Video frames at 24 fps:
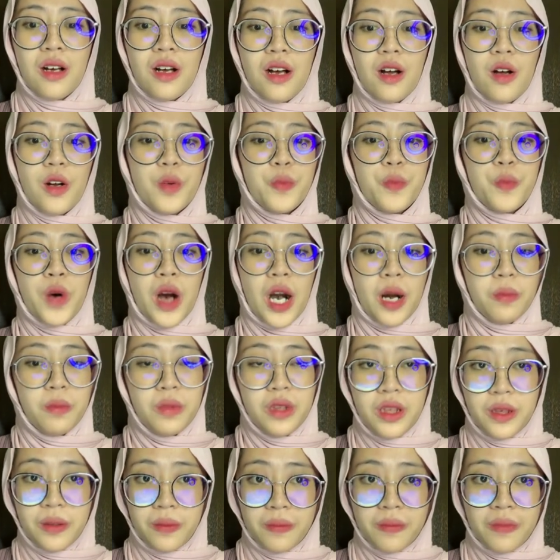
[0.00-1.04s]
or
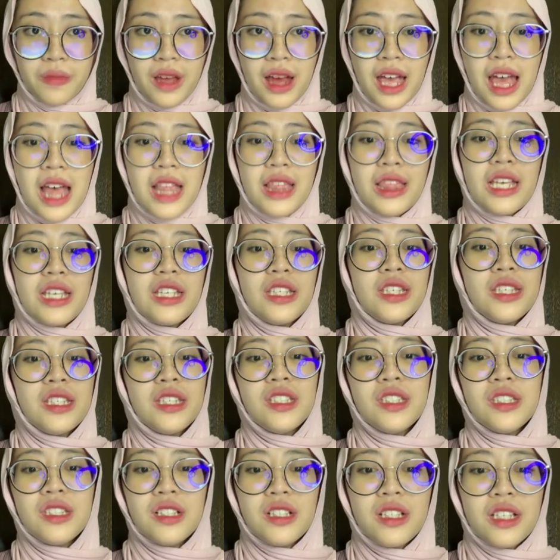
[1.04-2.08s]
problem that
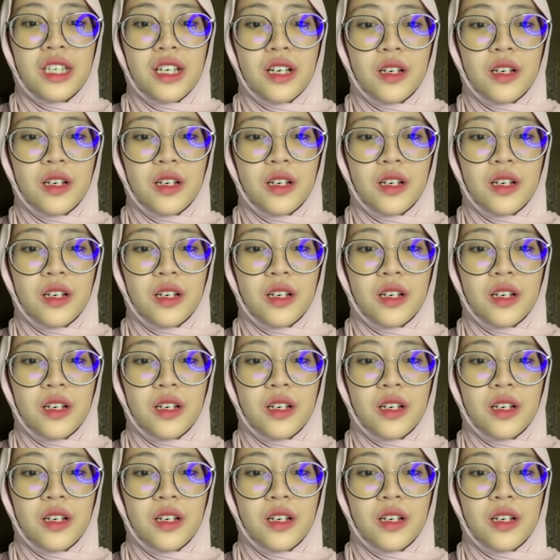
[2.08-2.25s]
usually